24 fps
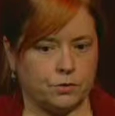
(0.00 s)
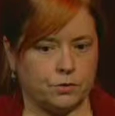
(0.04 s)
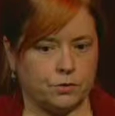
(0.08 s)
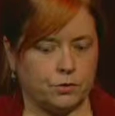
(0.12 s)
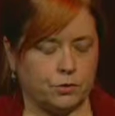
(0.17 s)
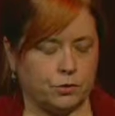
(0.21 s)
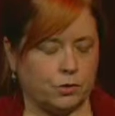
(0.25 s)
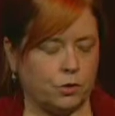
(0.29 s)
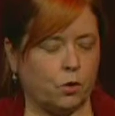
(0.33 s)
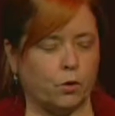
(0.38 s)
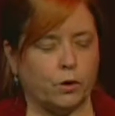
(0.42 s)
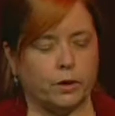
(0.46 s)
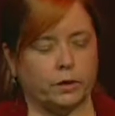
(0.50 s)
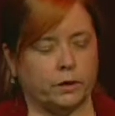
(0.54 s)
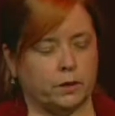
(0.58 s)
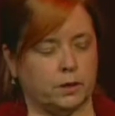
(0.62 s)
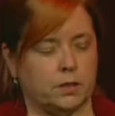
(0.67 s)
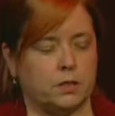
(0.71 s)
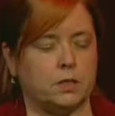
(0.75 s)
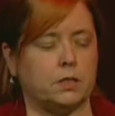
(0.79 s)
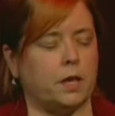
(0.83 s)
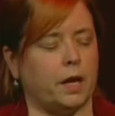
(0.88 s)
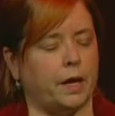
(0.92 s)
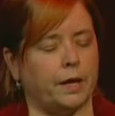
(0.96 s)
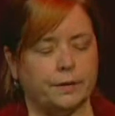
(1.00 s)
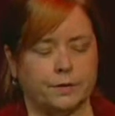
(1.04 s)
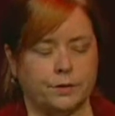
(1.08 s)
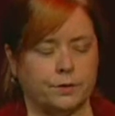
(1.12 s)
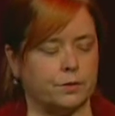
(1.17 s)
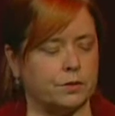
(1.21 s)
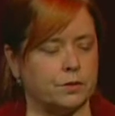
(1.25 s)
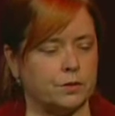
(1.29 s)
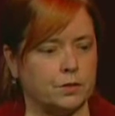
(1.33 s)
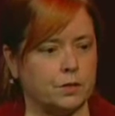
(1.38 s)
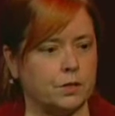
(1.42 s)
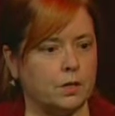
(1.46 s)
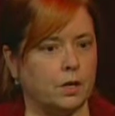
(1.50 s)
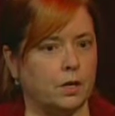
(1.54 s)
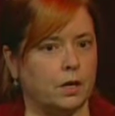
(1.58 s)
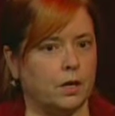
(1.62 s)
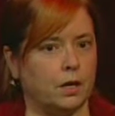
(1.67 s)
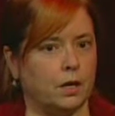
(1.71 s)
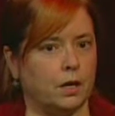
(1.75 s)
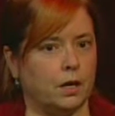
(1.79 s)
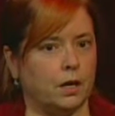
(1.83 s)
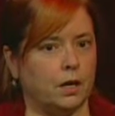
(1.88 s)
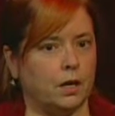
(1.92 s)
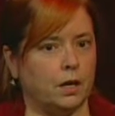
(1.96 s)
toilet standards,
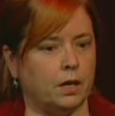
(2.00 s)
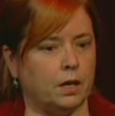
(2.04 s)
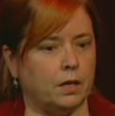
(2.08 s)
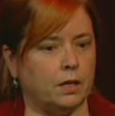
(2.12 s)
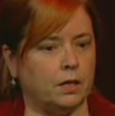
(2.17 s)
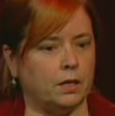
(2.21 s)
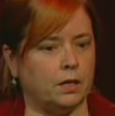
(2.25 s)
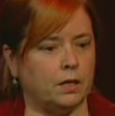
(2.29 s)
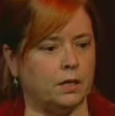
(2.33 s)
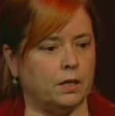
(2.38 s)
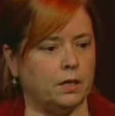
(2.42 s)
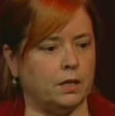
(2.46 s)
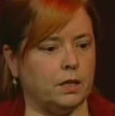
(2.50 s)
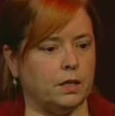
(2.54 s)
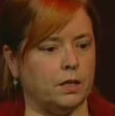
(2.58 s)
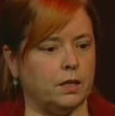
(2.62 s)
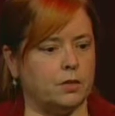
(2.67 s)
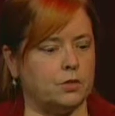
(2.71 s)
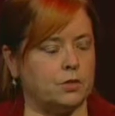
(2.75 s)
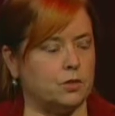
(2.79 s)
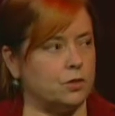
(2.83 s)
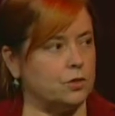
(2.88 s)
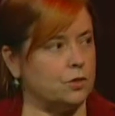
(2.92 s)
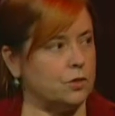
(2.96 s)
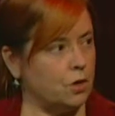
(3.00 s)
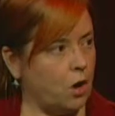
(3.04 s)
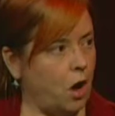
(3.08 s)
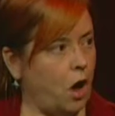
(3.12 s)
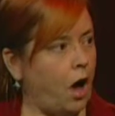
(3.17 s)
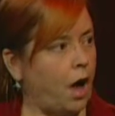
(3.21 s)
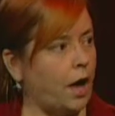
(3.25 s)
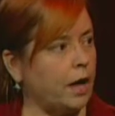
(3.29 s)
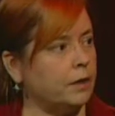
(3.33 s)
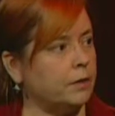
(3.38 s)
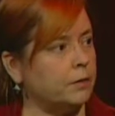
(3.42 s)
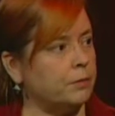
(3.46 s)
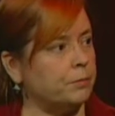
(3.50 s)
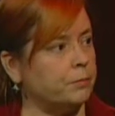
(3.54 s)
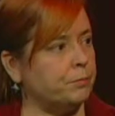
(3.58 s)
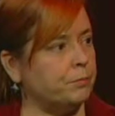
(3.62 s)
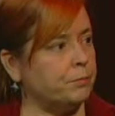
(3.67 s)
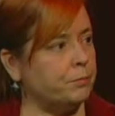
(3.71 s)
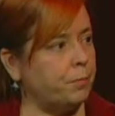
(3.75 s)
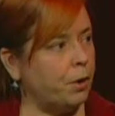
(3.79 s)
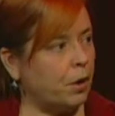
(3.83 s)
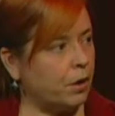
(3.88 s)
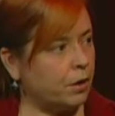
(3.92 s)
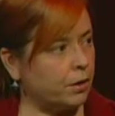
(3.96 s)
is not
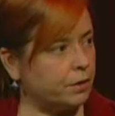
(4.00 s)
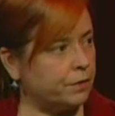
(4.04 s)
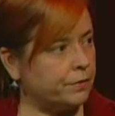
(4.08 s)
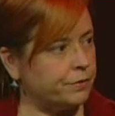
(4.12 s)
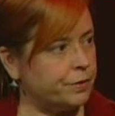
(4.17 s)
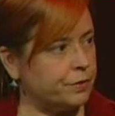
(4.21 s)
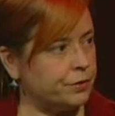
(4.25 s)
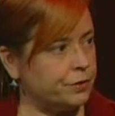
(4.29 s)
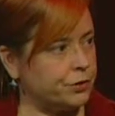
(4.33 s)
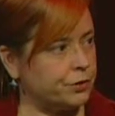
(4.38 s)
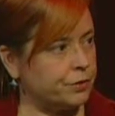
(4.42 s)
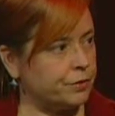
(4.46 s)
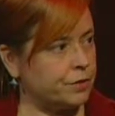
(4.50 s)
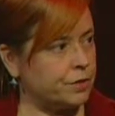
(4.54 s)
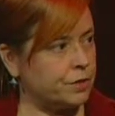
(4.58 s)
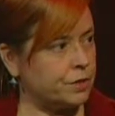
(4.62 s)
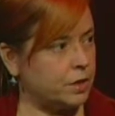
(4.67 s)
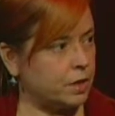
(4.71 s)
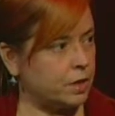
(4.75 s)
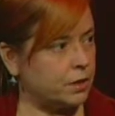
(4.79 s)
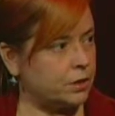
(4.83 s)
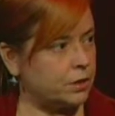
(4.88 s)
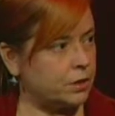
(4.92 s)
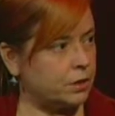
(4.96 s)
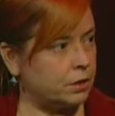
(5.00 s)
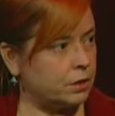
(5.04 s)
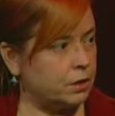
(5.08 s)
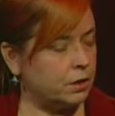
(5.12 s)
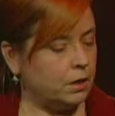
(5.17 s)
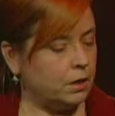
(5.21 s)
part of their jurisdiction.